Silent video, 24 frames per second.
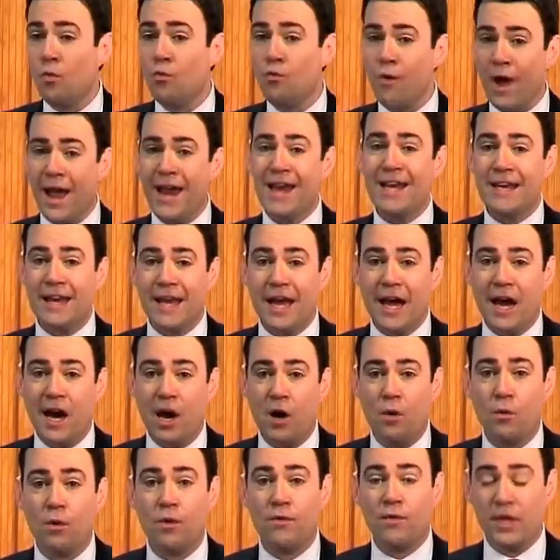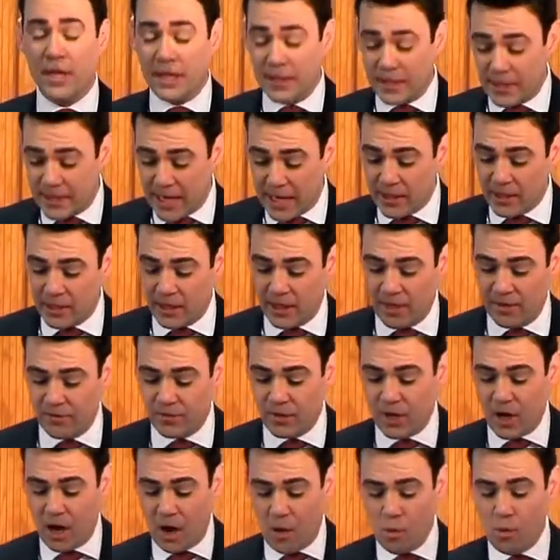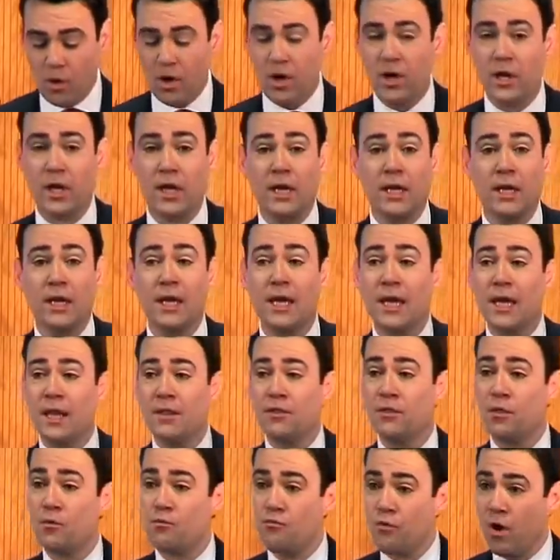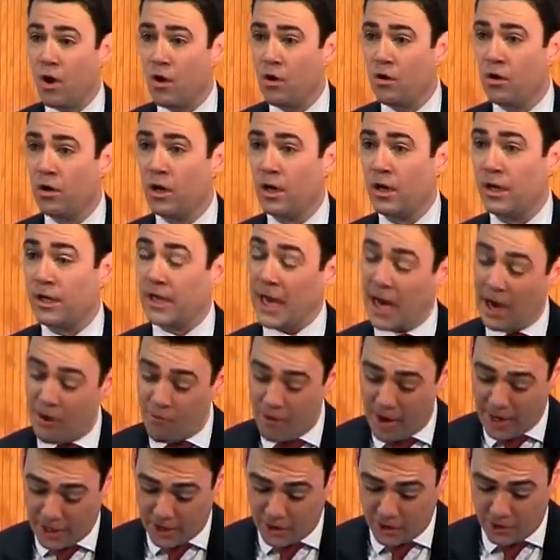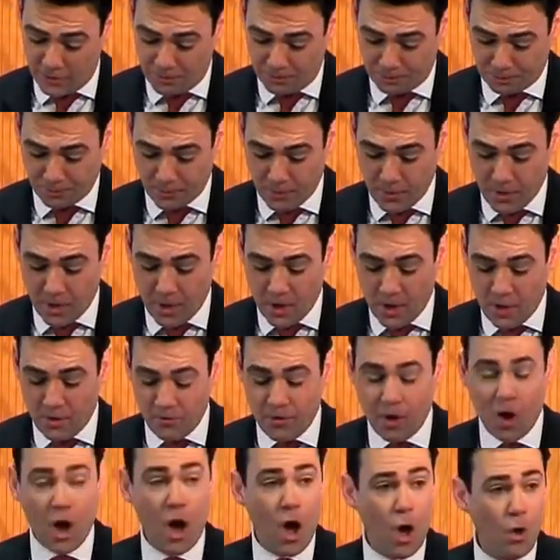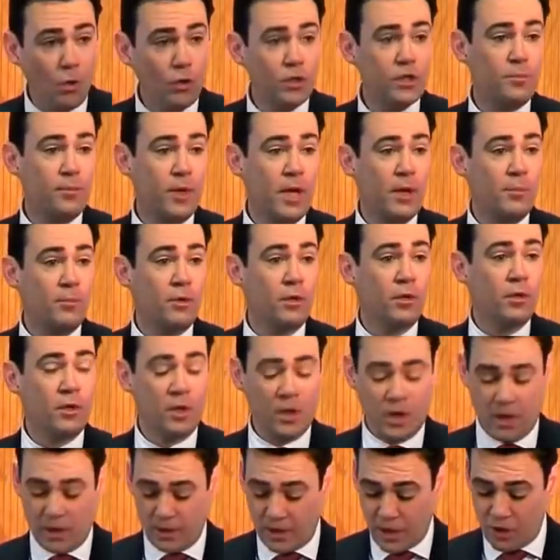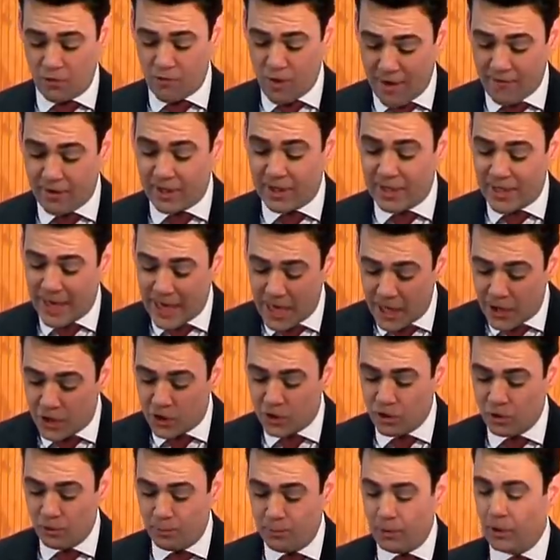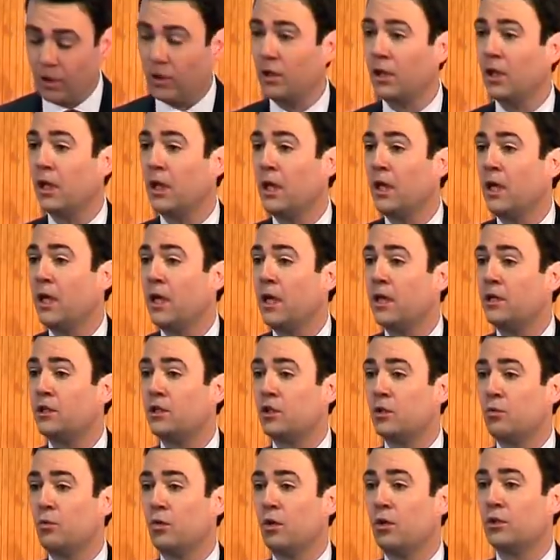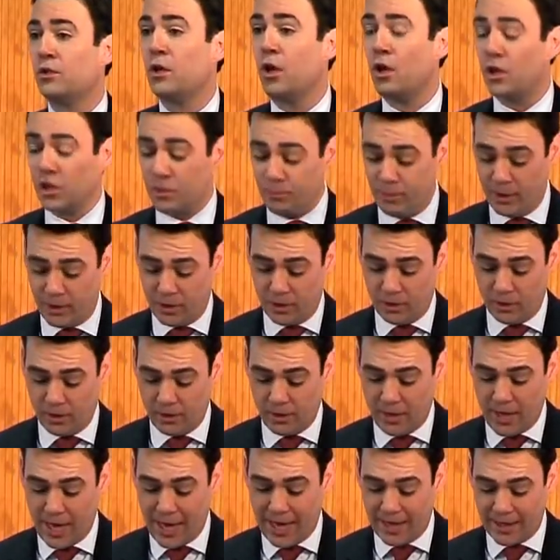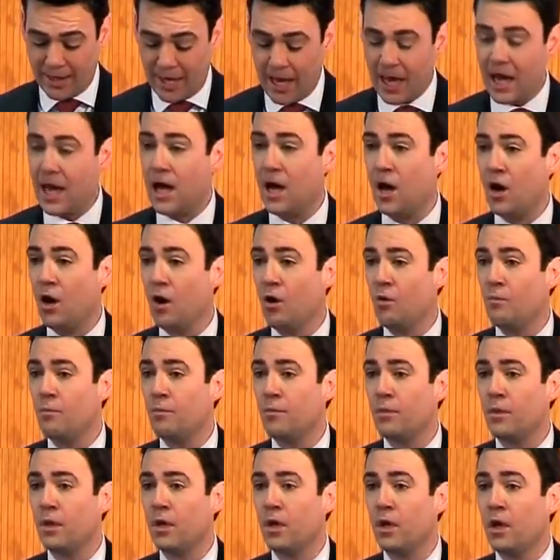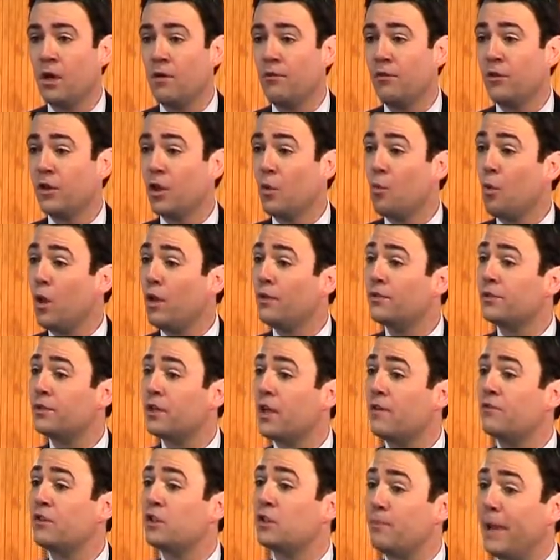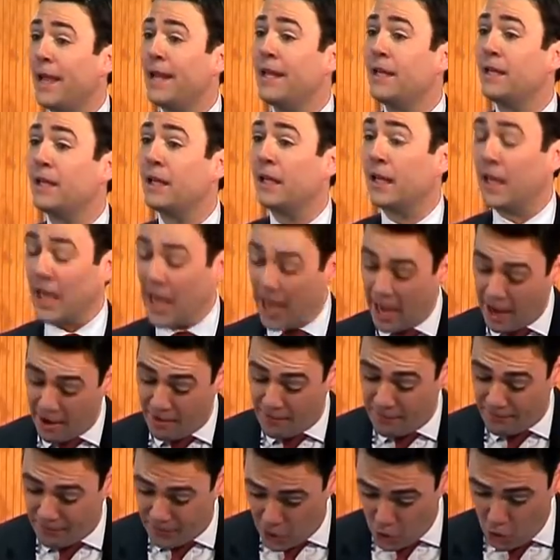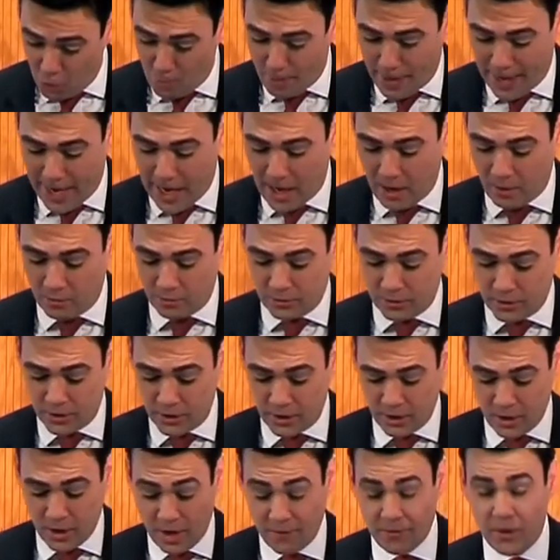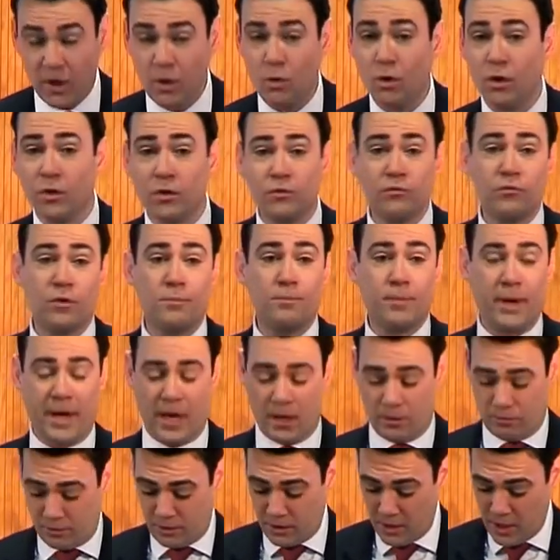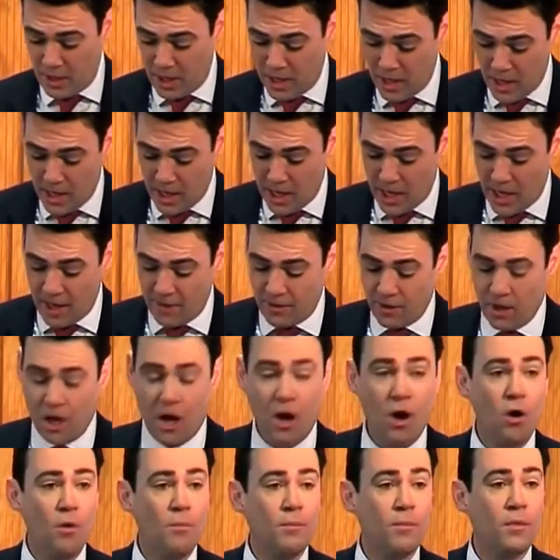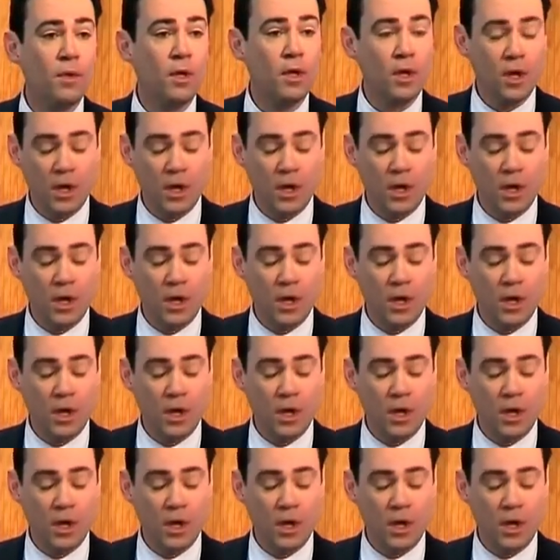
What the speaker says: Right now, the incentives are working in the wrong direction. For older people, the gravitational pull is towards hospital and care home. For the want of spending a few hundred pounds in the home,